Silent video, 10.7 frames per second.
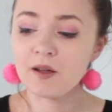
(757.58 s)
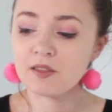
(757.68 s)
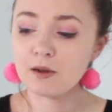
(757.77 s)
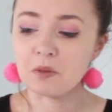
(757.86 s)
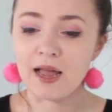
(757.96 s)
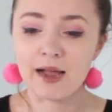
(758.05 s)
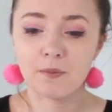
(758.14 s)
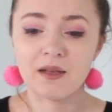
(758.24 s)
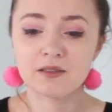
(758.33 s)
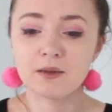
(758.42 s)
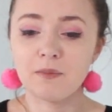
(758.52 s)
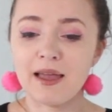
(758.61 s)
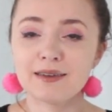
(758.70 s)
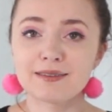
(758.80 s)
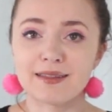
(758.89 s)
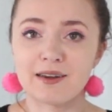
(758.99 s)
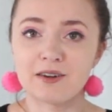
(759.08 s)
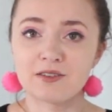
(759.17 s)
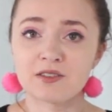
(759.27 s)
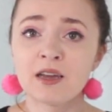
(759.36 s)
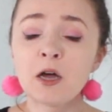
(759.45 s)
out their blackmail demand
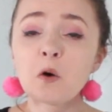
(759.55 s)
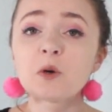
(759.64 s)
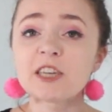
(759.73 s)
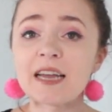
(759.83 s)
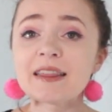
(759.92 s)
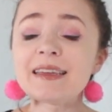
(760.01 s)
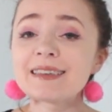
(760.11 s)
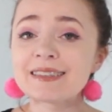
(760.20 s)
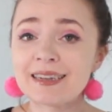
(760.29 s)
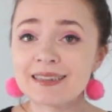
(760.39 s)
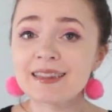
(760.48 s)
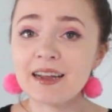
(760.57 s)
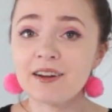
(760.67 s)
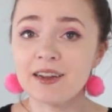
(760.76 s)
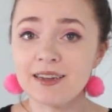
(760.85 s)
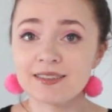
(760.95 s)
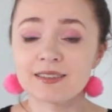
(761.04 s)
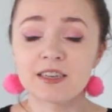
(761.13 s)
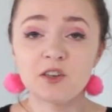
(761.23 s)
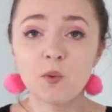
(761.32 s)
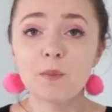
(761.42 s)
letters, which I think is hilarious.
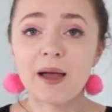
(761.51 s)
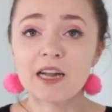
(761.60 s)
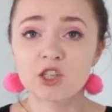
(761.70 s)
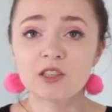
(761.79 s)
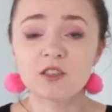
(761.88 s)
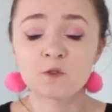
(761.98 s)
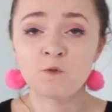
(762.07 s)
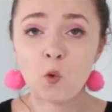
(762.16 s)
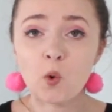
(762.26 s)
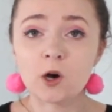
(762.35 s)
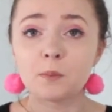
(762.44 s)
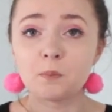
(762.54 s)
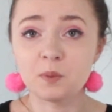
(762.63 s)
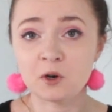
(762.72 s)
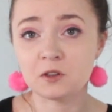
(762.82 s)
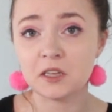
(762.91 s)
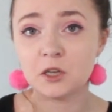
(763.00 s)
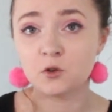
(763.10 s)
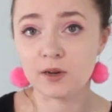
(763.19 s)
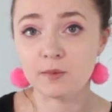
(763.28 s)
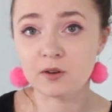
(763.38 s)
Can you imagine these 4 burly
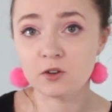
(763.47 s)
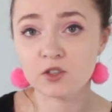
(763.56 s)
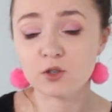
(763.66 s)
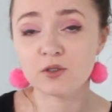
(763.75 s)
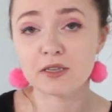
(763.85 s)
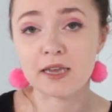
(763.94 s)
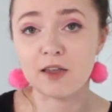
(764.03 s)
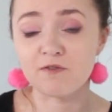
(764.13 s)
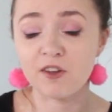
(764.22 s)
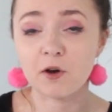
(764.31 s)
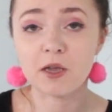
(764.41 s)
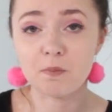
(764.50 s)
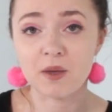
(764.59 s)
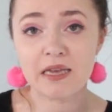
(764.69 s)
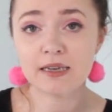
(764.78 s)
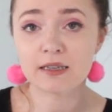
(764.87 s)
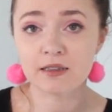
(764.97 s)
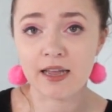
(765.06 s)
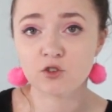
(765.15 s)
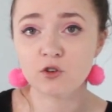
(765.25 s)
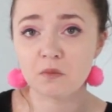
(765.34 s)
criminals using a very pink
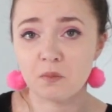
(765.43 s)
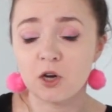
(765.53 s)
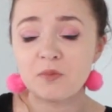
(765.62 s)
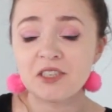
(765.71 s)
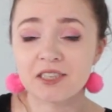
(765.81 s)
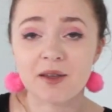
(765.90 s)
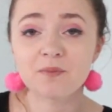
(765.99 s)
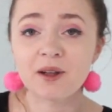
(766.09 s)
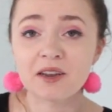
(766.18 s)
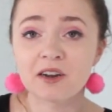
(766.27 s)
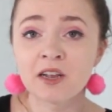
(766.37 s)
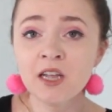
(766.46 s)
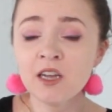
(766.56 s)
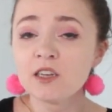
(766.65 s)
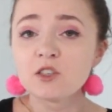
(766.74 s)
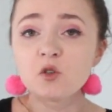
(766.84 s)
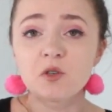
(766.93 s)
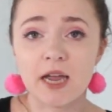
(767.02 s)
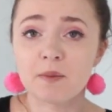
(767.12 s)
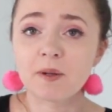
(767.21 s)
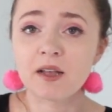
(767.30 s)
electric Barbie typewriter to
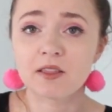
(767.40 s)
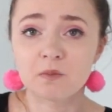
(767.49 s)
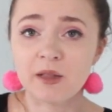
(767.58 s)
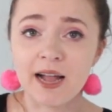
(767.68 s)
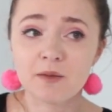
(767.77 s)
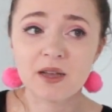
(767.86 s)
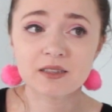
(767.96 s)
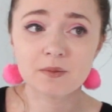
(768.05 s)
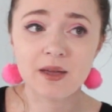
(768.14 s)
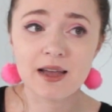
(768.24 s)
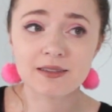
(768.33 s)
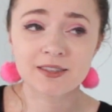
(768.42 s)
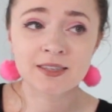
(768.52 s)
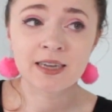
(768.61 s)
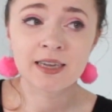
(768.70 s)
type out their blackmail demands?